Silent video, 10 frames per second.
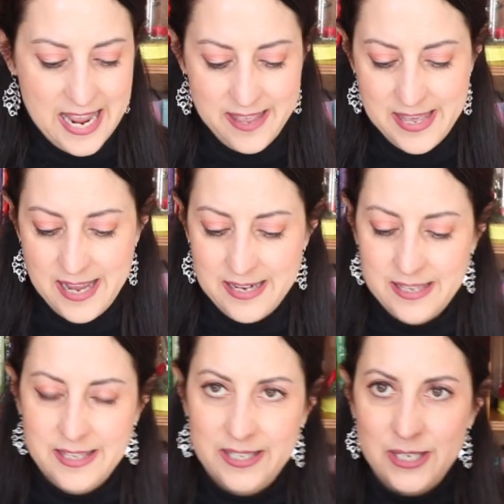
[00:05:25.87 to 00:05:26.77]
And then
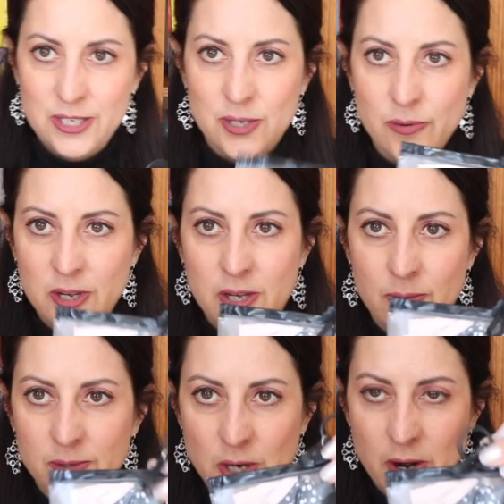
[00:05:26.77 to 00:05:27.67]
this is so
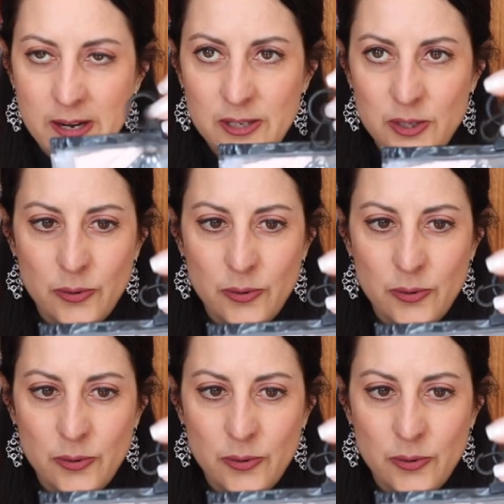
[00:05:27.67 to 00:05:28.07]
cute. Target